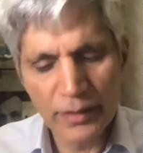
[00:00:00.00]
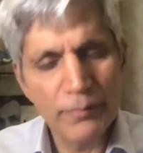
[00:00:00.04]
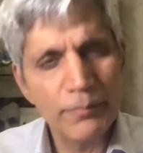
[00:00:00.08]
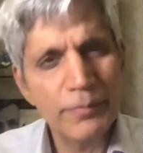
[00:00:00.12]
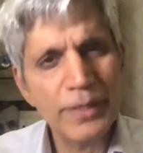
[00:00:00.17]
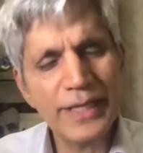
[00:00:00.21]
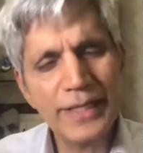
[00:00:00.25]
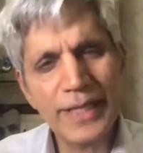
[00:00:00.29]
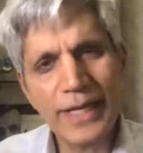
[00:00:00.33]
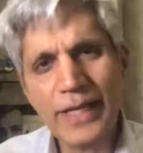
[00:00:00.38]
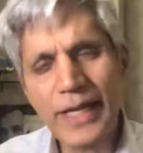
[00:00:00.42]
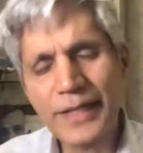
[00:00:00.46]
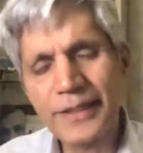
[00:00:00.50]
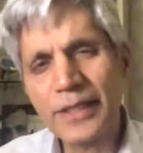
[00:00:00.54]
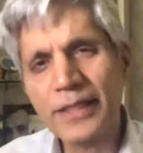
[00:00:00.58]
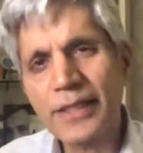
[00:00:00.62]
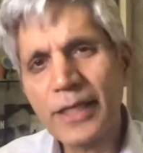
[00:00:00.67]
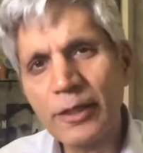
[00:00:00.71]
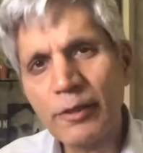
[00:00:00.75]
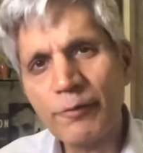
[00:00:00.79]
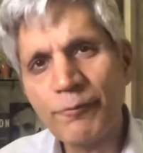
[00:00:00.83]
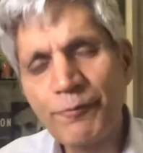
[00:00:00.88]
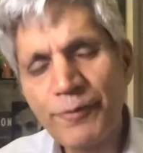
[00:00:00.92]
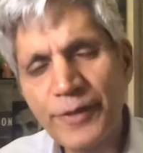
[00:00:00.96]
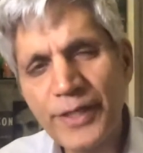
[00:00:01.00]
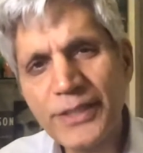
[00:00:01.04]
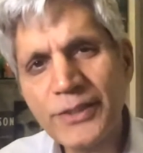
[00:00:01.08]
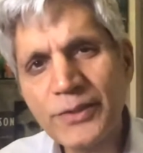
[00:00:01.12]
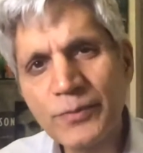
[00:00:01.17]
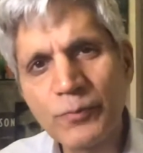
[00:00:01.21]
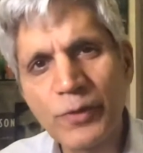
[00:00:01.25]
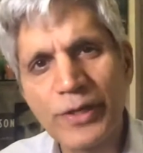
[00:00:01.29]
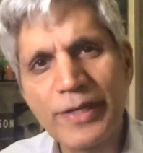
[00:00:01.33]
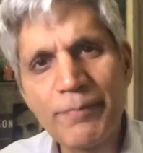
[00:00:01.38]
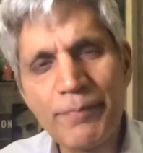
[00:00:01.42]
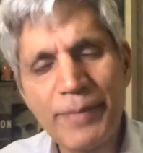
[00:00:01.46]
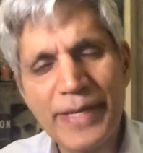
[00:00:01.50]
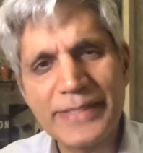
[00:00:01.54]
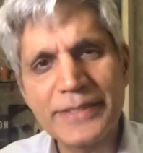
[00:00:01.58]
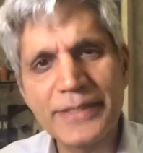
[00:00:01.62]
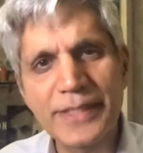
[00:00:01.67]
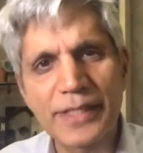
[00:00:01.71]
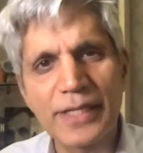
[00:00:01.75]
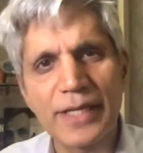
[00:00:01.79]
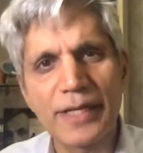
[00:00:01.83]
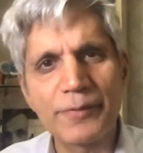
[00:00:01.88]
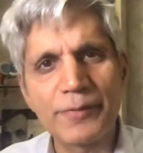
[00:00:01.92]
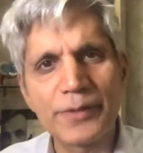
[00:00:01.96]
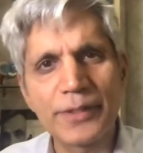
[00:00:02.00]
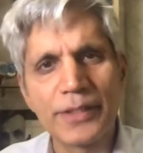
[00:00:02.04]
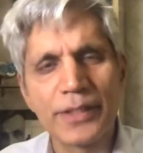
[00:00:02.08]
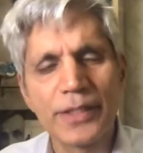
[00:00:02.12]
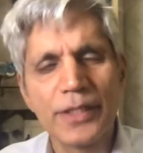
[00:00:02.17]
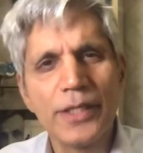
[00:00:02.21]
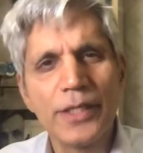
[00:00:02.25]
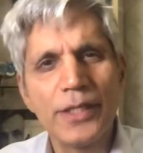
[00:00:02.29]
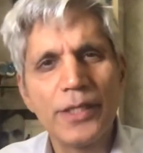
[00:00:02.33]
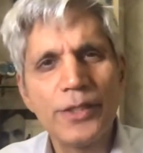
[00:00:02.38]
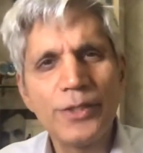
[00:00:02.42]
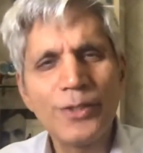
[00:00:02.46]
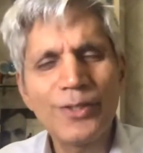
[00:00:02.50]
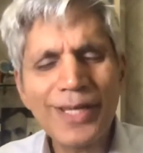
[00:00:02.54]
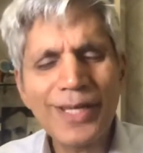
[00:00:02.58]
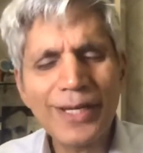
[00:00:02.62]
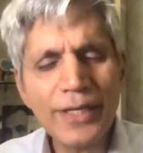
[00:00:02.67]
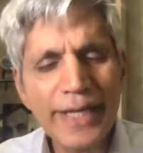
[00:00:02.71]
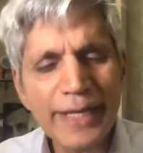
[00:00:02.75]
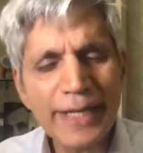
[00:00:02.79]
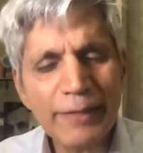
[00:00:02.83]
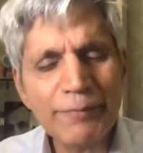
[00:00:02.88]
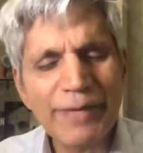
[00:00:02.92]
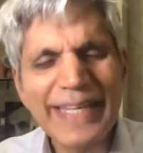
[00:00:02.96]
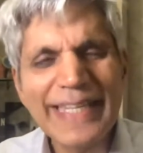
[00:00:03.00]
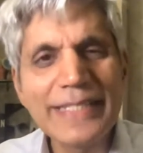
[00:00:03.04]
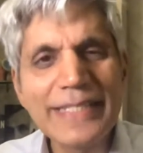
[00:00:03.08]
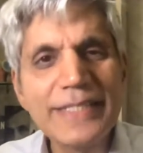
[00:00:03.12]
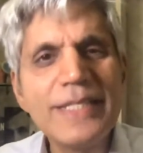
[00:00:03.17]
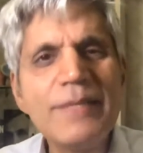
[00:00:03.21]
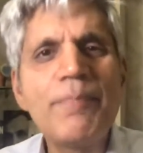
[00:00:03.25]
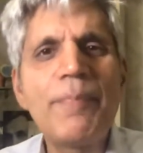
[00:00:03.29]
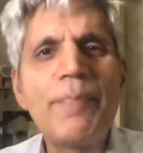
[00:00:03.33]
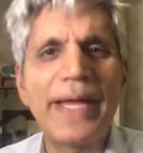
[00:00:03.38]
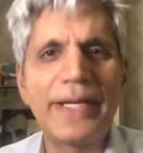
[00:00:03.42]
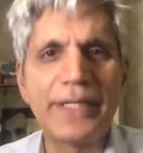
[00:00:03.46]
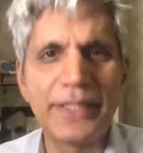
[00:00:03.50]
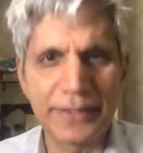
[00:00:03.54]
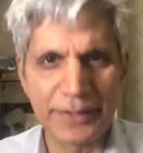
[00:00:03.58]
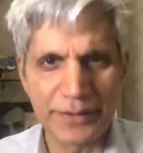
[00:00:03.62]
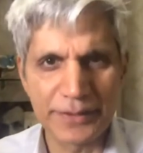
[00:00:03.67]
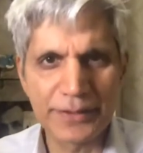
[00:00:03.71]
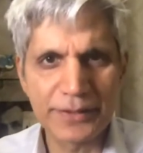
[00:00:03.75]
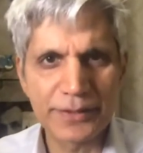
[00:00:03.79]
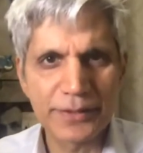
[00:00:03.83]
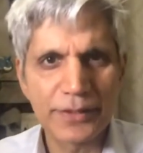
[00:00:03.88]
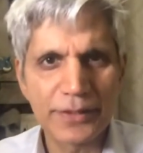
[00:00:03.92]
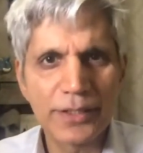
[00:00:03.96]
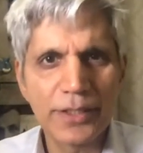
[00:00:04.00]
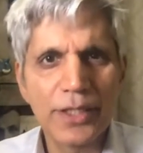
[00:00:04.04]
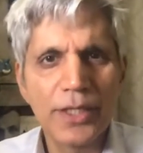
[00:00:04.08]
But at that kind of first very basic level, you're kind of like very dependent.